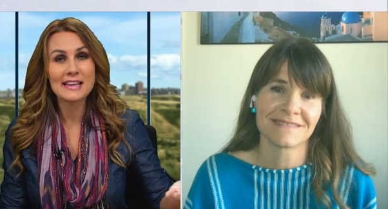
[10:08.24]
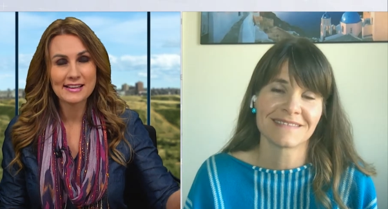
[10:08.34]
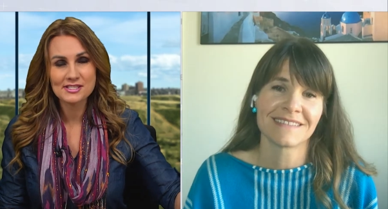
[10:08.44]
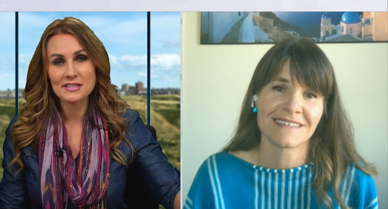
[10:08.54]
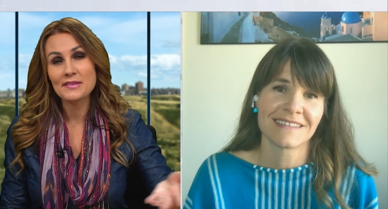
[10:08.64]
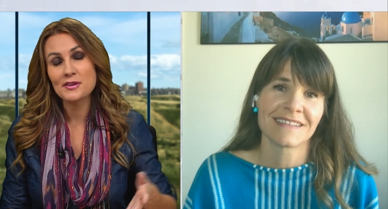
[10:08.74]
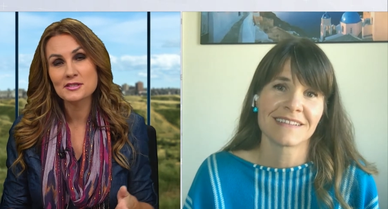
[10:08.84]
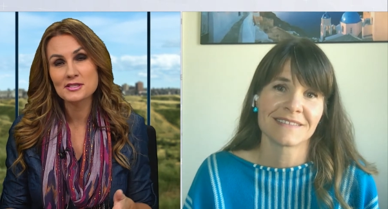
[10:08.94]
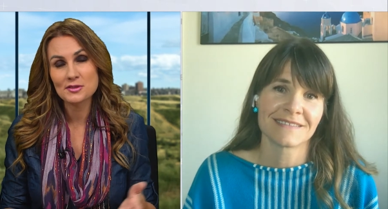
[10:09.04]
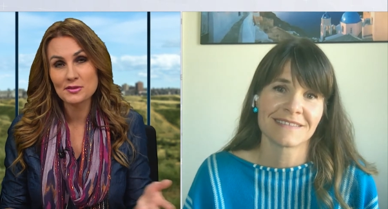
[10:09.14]
Speaker 1: actually, if you're a
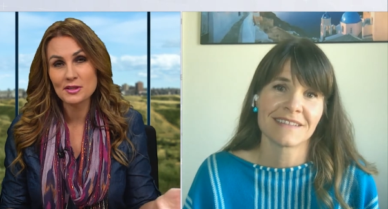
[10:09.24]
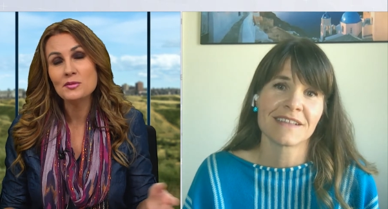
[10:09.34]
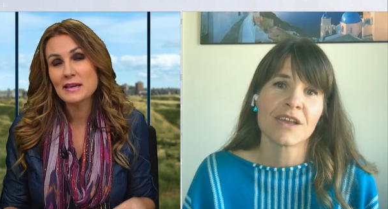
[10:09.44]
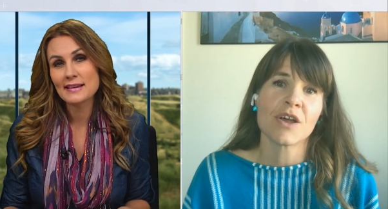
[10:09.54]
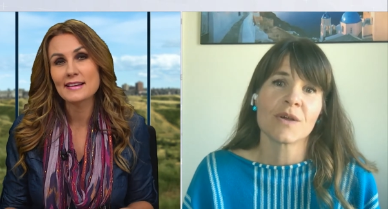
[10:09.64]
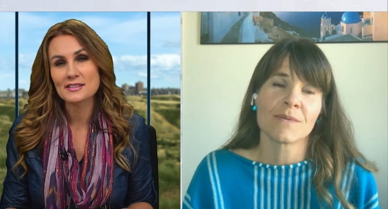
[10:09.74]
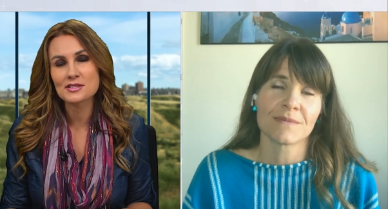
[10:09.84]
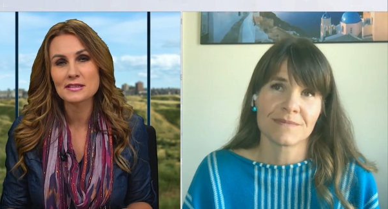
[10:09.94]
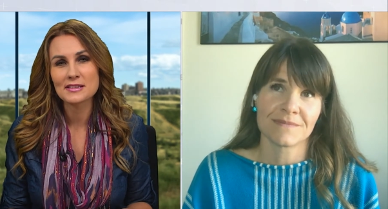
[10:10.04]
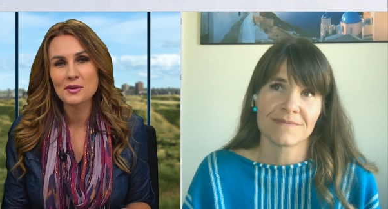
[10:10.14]
student, you can
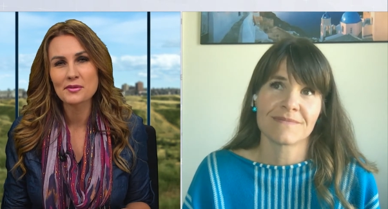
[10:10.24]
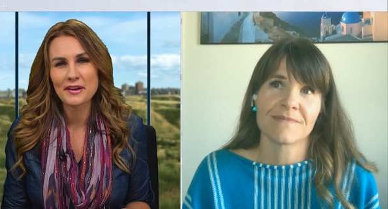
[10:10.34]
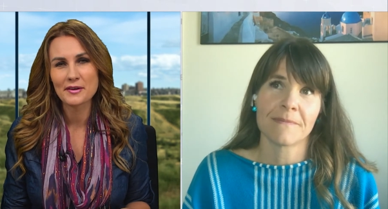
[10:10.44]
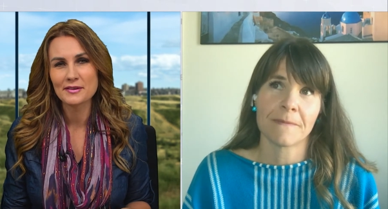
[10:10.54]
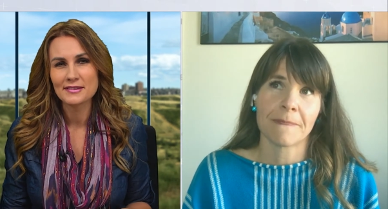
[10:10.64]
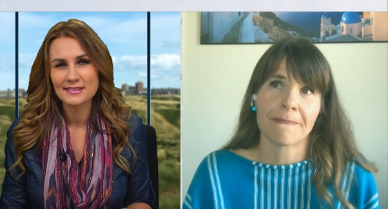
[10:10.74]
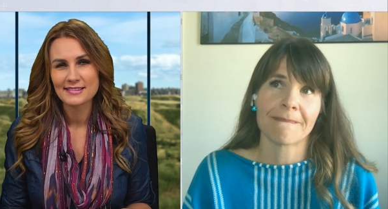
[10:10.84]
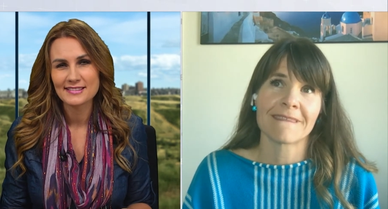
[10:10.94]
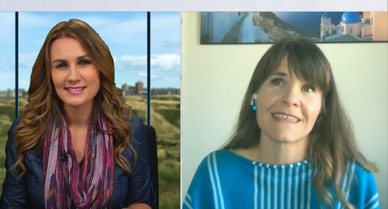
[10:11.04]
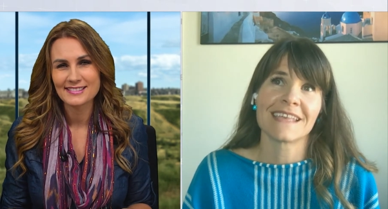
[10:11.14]
actually go there.
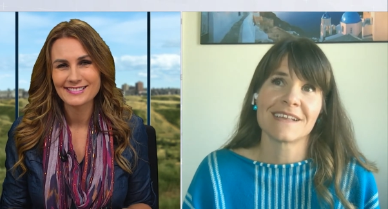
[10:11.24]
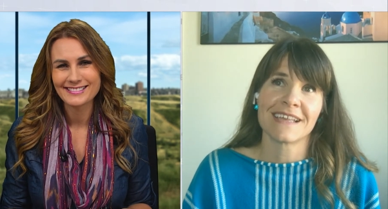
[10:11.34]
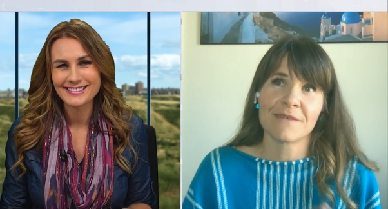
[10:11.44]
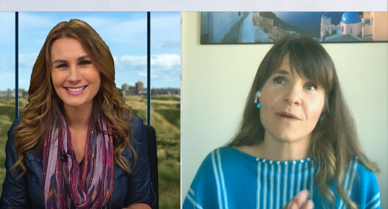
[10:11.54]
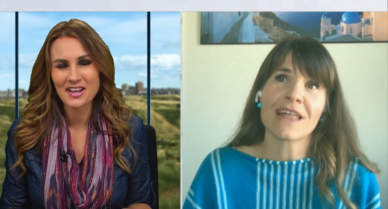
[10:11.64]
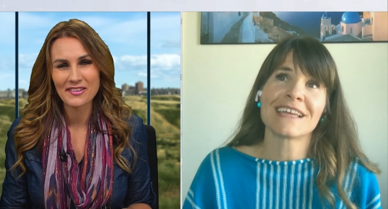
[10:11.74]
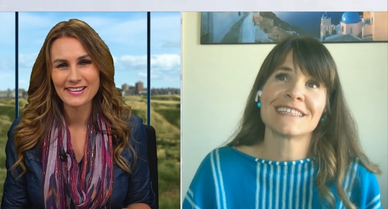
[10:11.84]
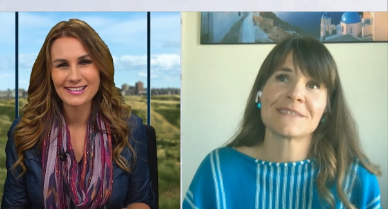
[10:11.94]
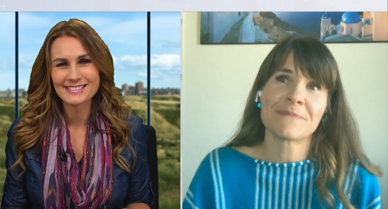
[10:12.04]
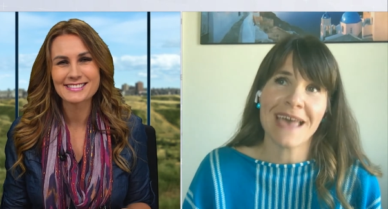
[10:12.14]
It's not well. Like
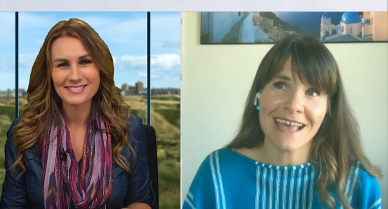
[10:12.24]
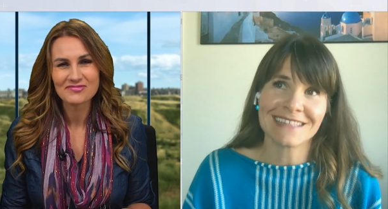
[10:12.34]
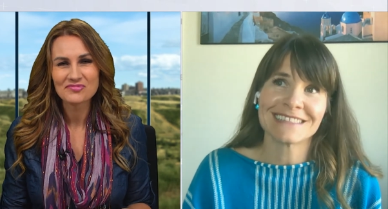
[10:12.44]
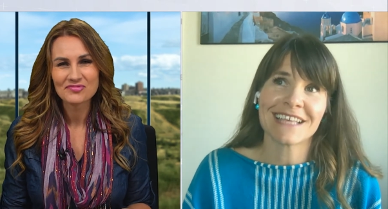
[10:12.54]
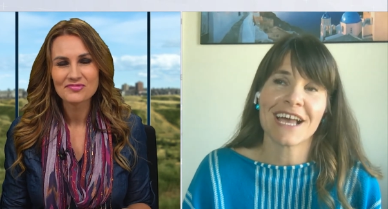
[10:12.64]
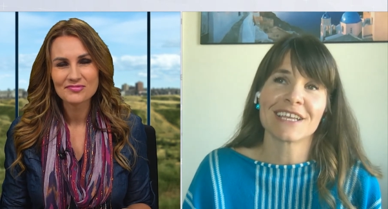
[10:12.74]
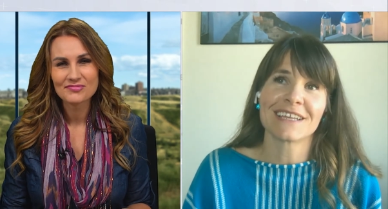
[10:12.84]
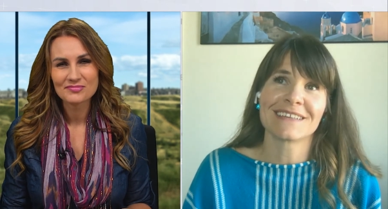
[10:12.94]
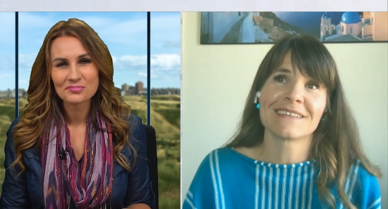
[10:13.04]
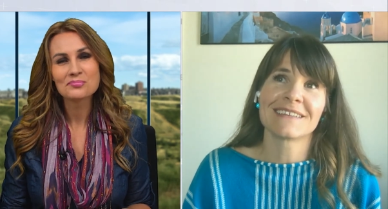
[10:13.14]
it's it
Speaker 2: depends.
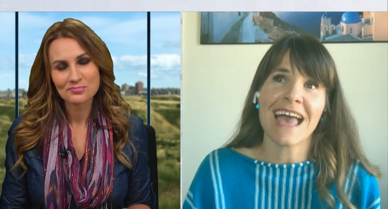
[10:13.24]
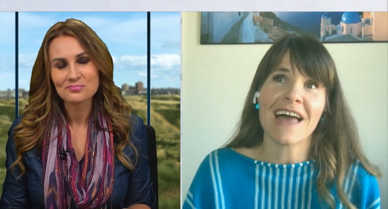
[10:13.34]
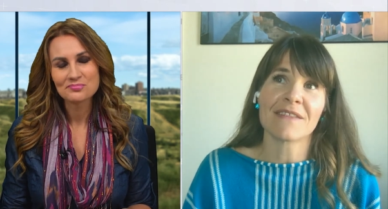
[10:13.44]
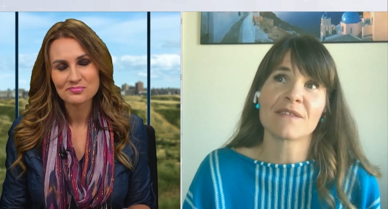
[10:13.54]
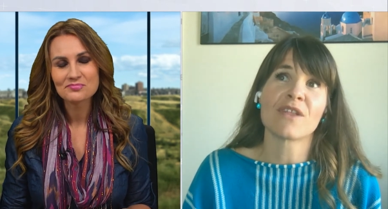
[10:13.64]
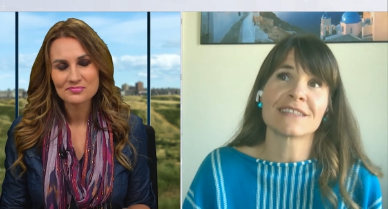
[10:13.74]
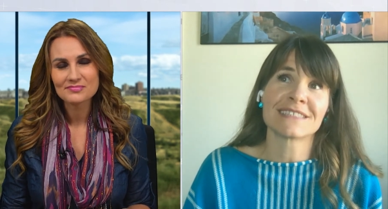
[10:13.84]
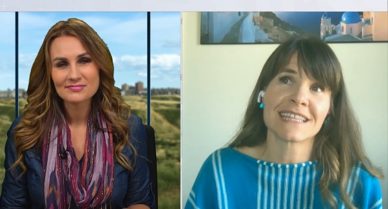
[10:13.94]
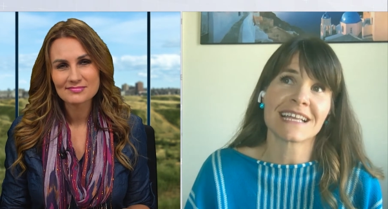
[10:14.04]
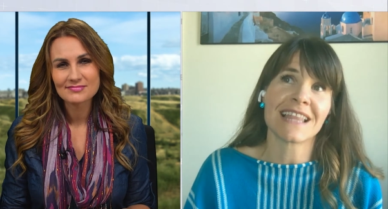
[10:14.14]
I yeah,
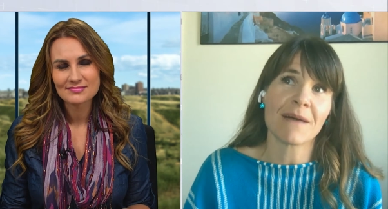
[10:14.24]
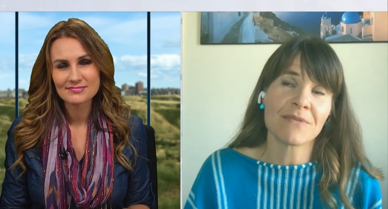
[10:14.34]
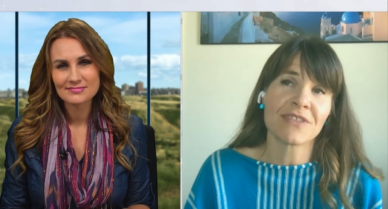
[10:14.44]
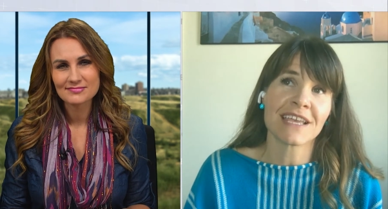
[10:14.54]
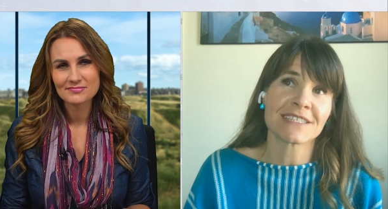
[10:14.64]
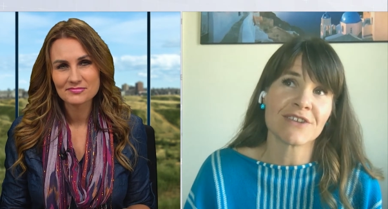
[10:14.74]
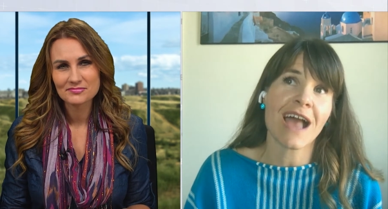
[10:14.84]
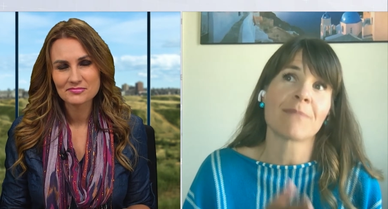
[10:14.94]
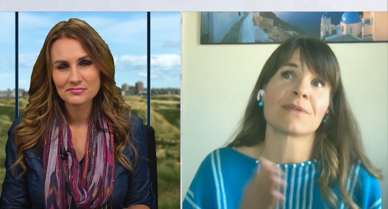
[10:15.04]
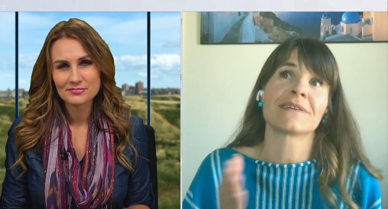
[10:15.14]
lots of the club things are
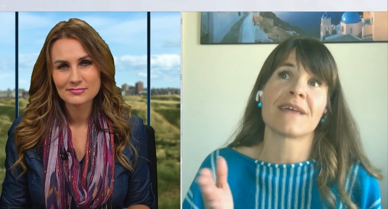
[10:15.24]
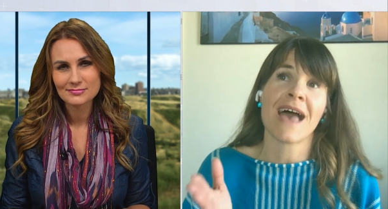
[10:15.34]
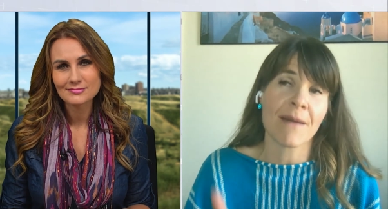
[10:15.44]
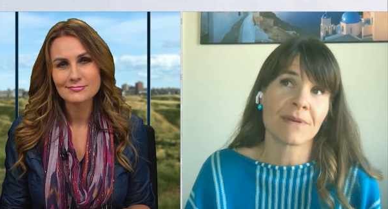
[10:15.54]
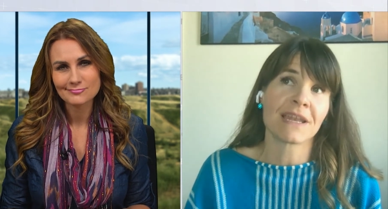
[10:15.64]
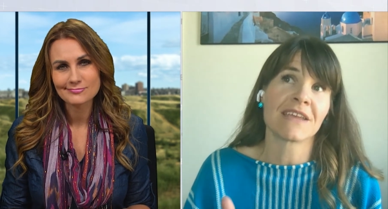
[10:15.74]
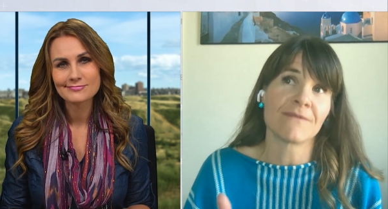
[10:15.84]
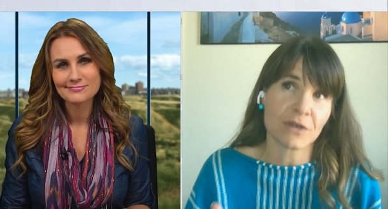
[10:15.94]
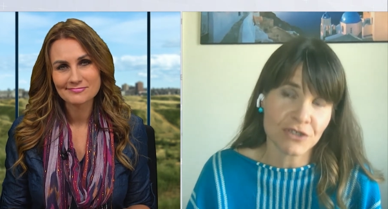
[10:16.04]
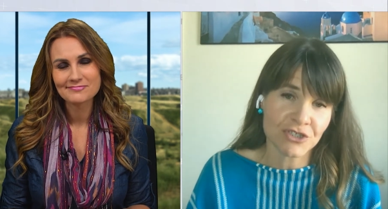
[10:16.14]
happening
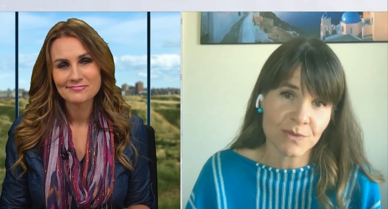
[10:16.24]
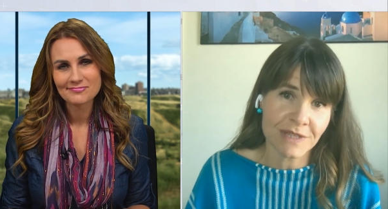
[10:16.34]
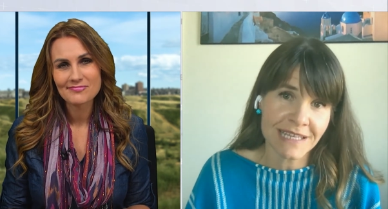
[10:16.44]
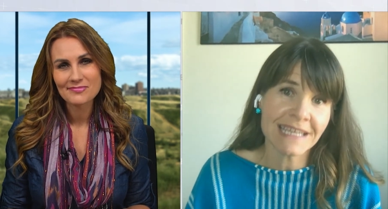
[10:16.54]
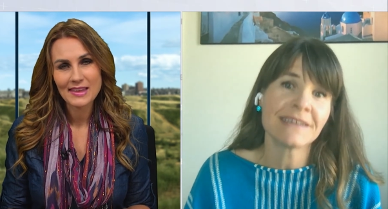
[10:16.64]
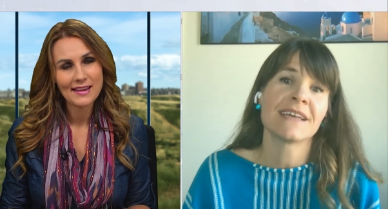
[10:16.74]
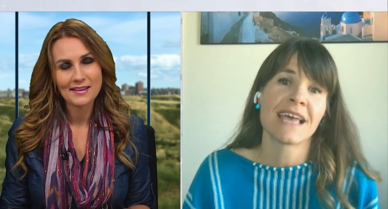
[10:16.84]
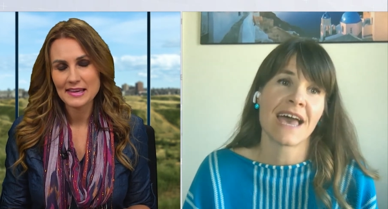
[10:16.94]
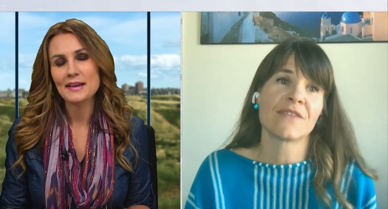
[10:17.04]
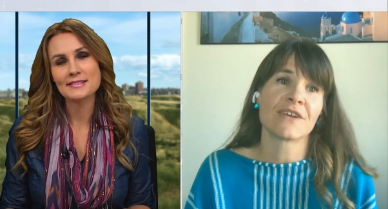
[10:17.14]
happening virtually.
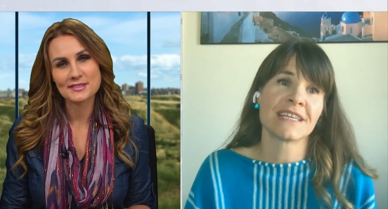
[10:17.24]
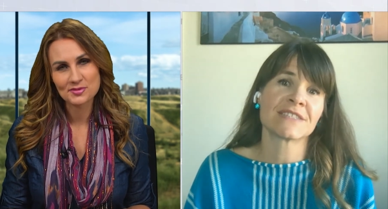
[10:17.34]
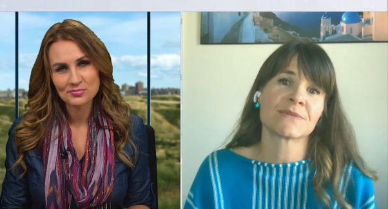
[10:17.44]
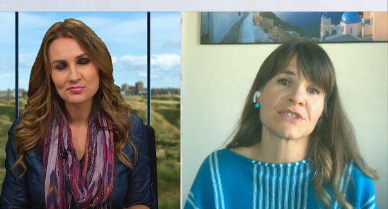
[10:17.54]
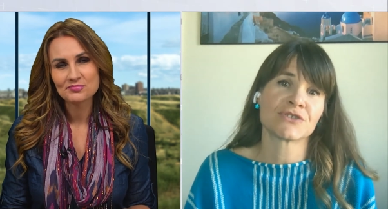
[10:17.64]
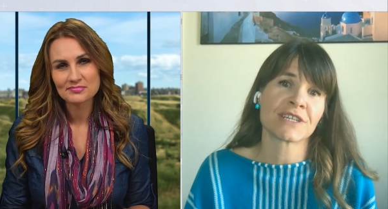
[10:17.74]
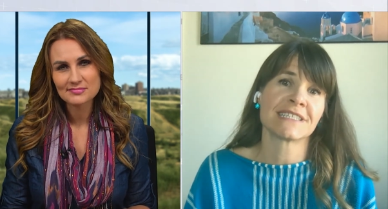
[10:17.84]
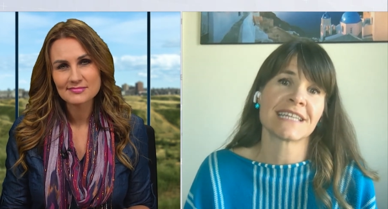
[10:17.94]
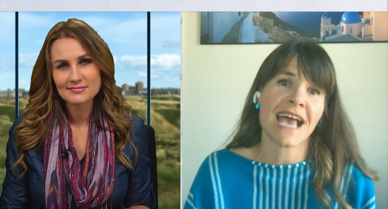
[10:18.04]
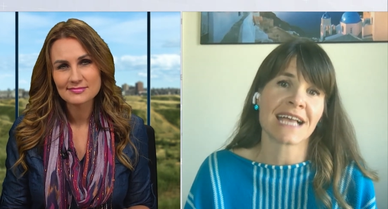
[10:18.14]
Yeah, And there is restricted